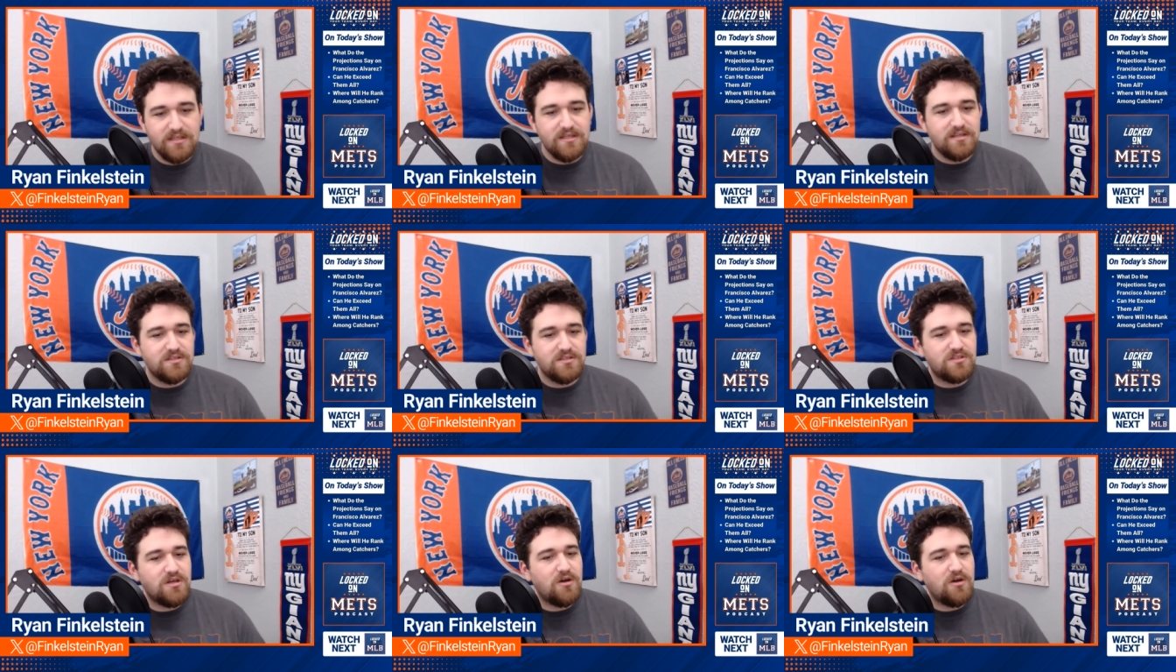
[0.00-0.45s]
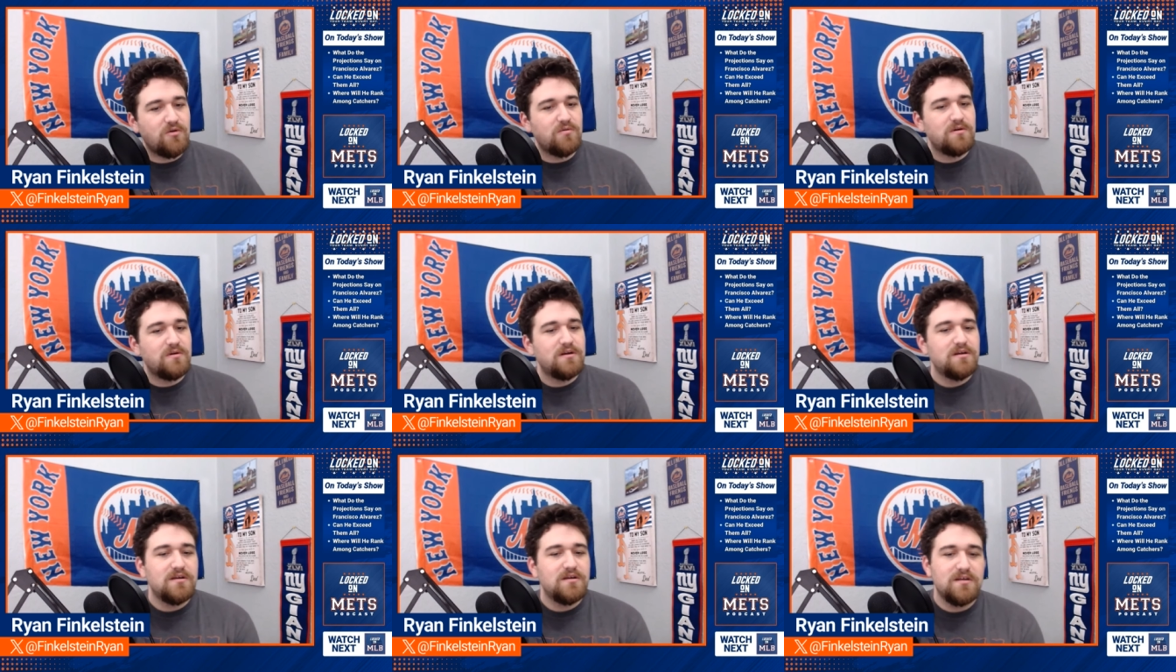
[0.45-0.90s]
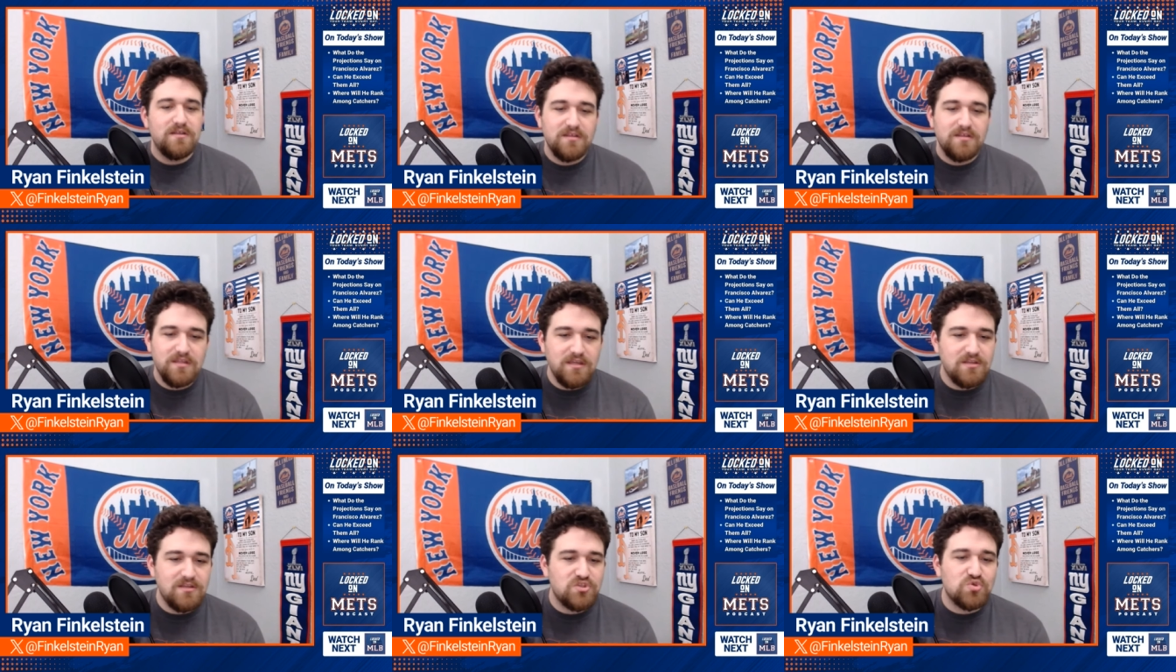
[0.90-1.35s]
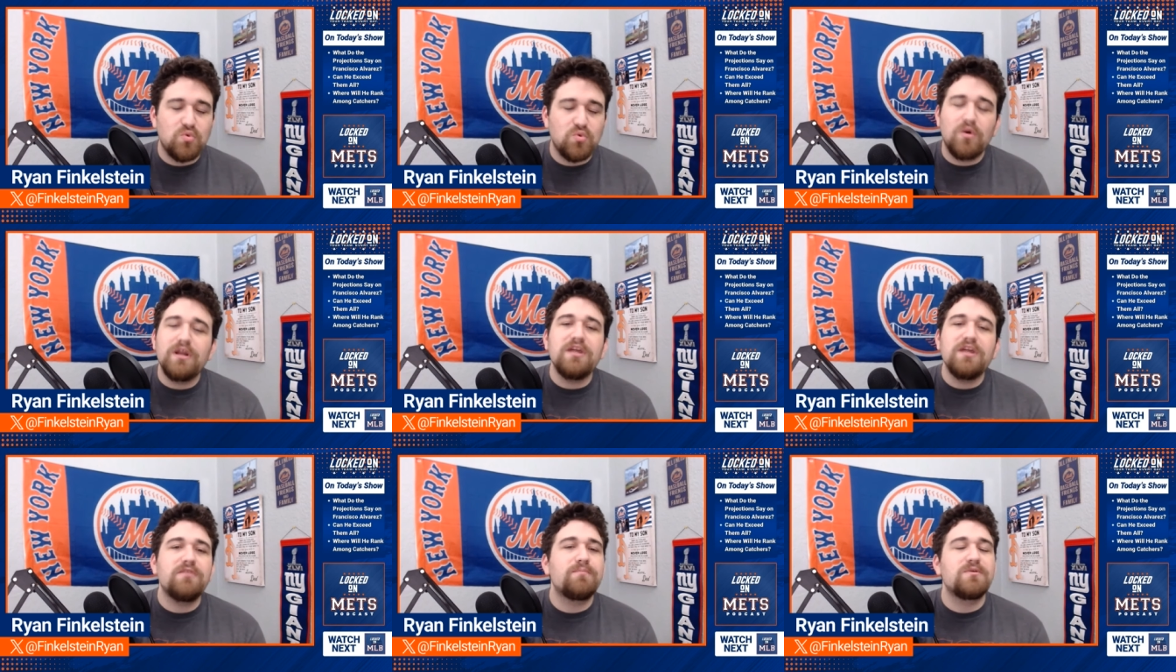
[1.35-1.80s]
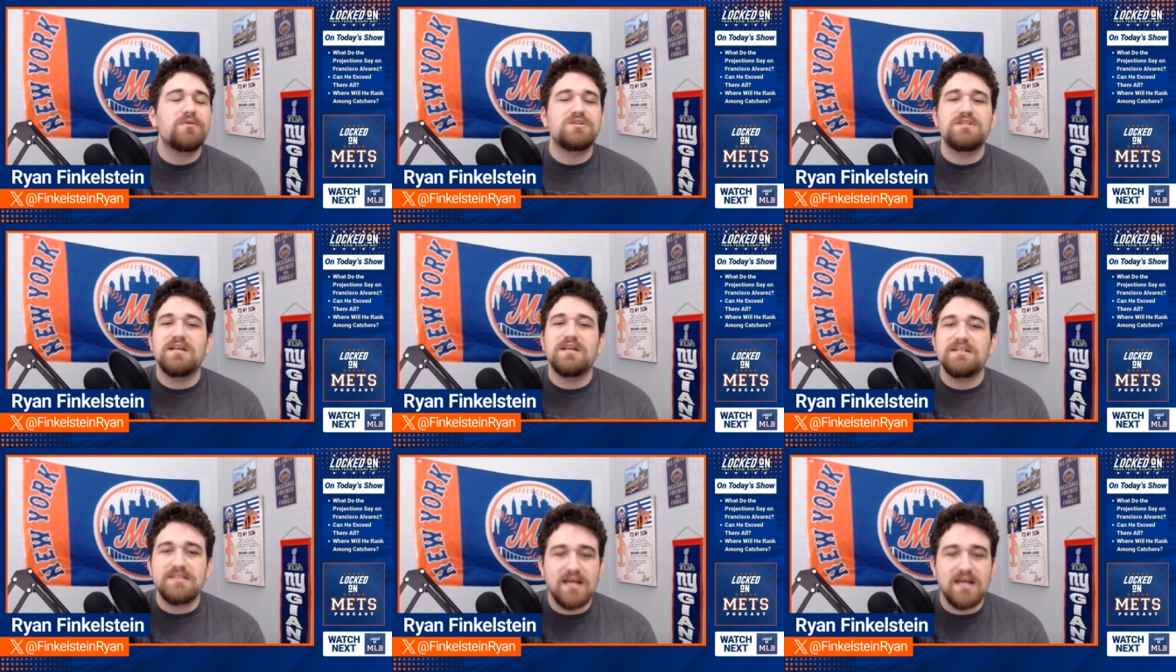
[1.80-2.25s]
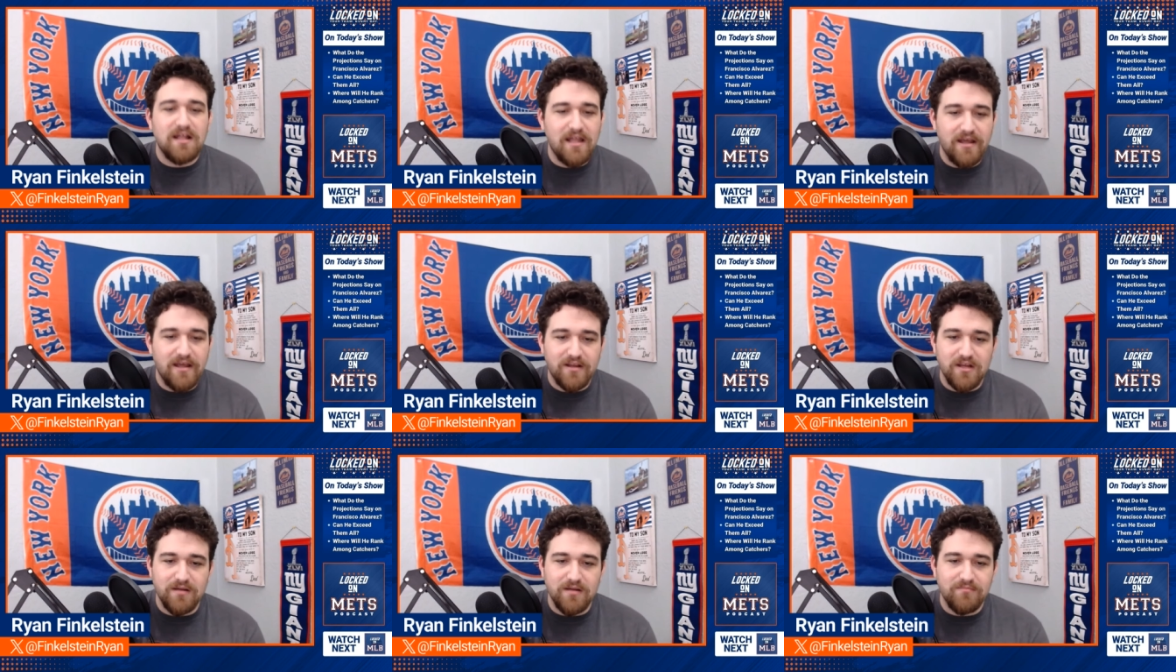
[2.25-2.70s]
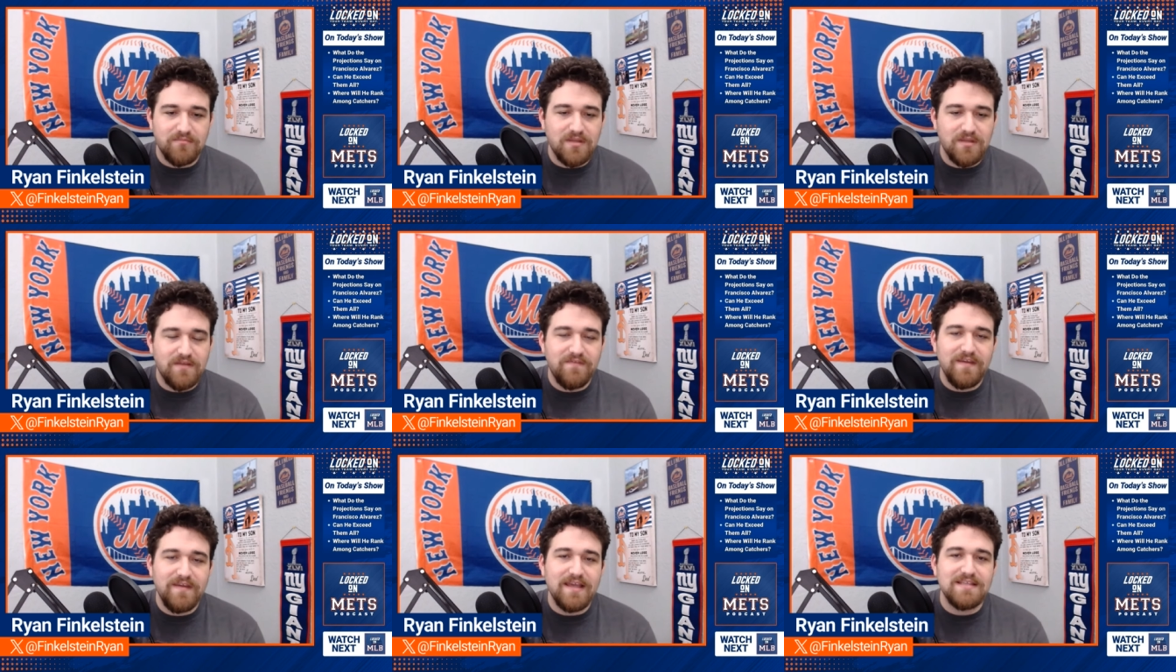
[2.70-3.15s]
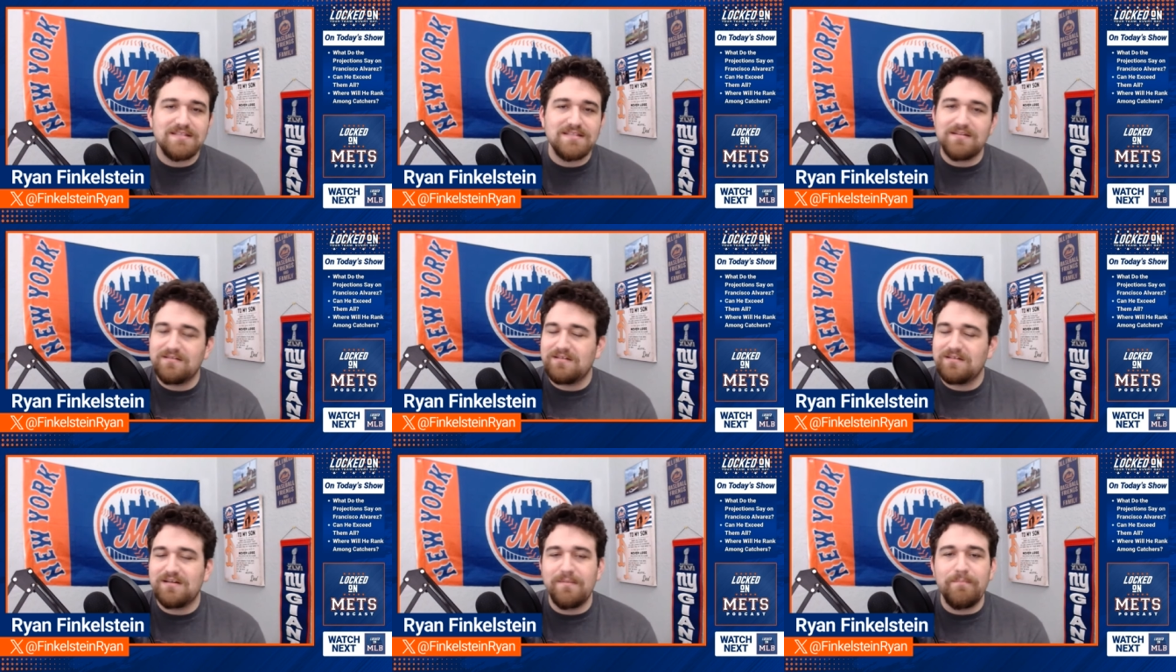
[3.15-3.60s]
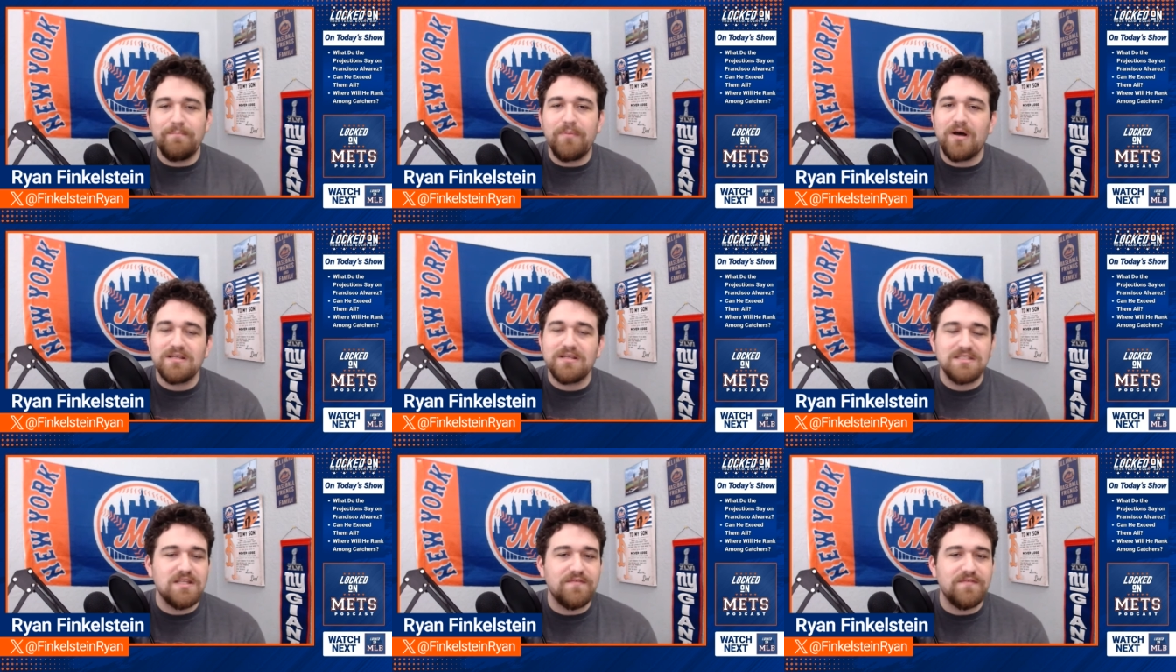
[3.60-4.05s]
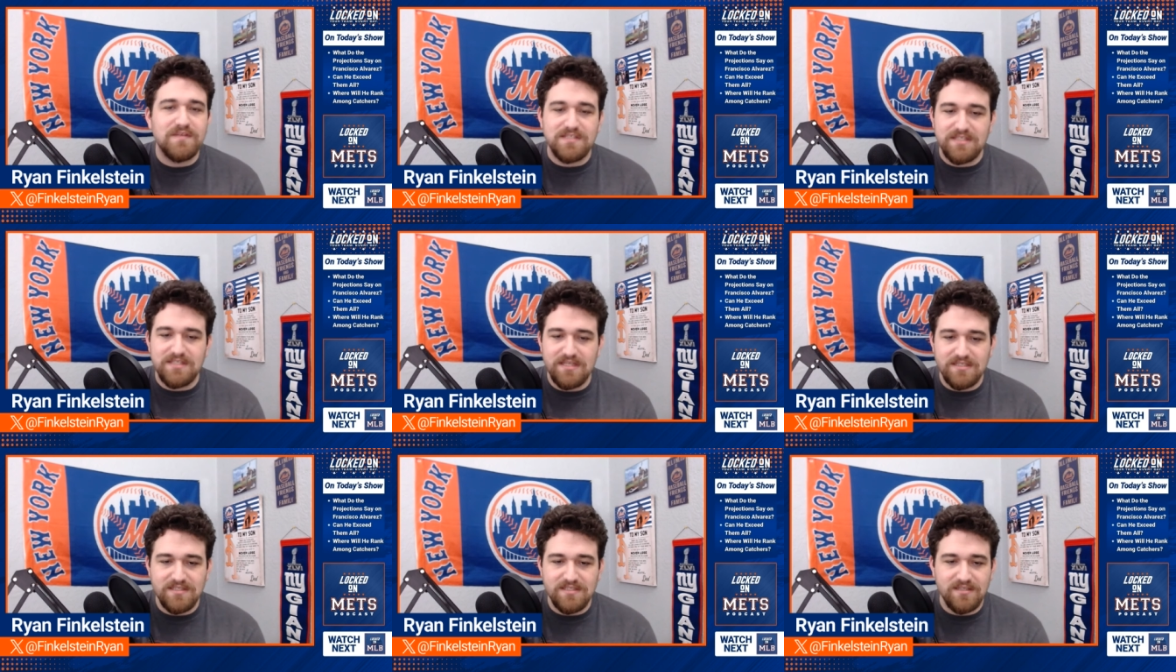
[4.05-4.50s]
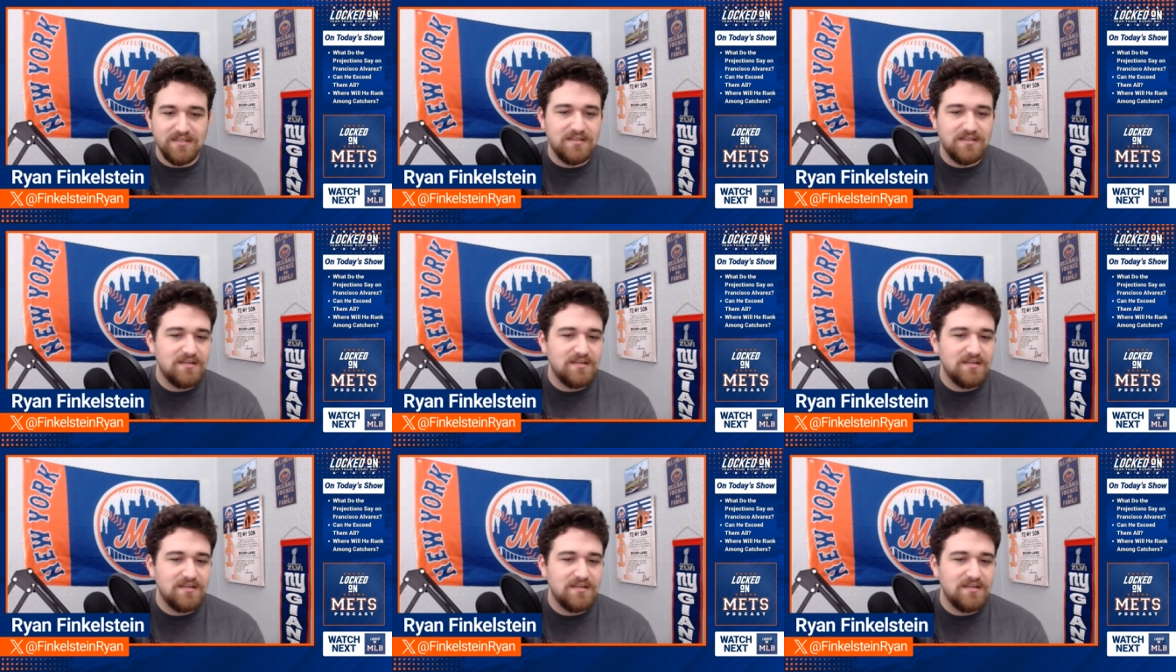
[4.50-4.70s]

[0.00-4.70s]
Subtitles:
So the 20th percentile outcome, if he has a bust of a season,